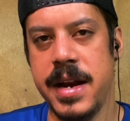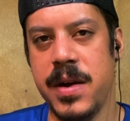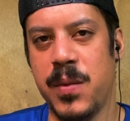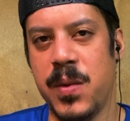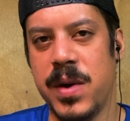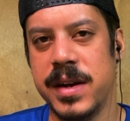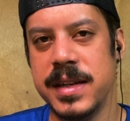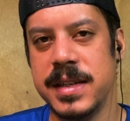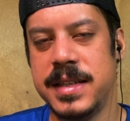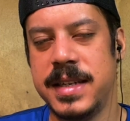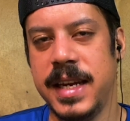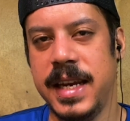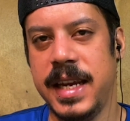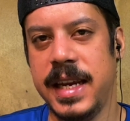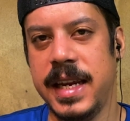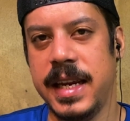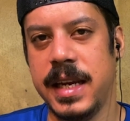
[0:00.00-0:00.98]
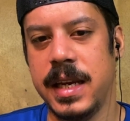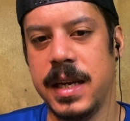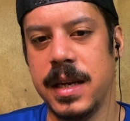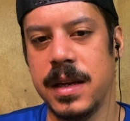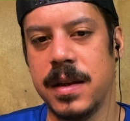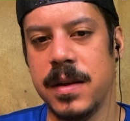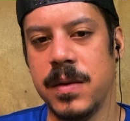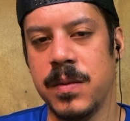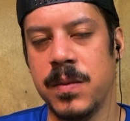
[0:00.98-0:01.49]
I kinda wanna see
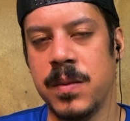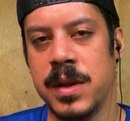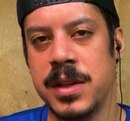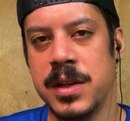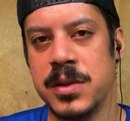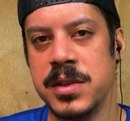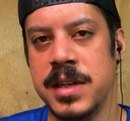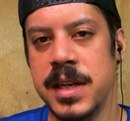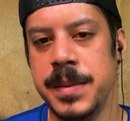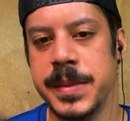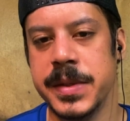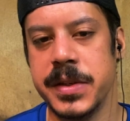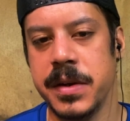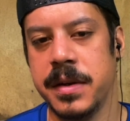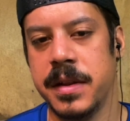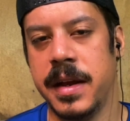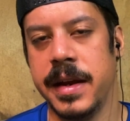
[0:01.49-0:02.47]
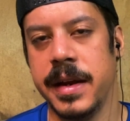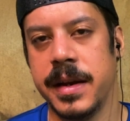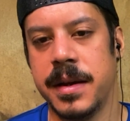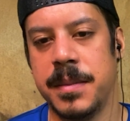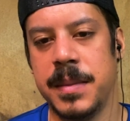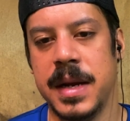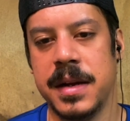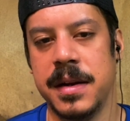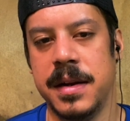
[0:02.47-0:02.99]
what those demons look like.
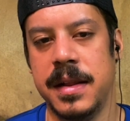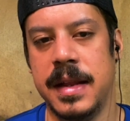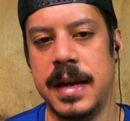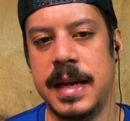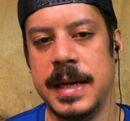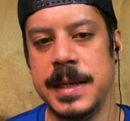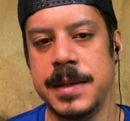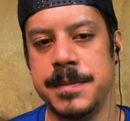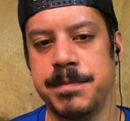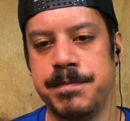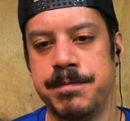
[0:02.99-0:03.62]
I'm not gonna lie.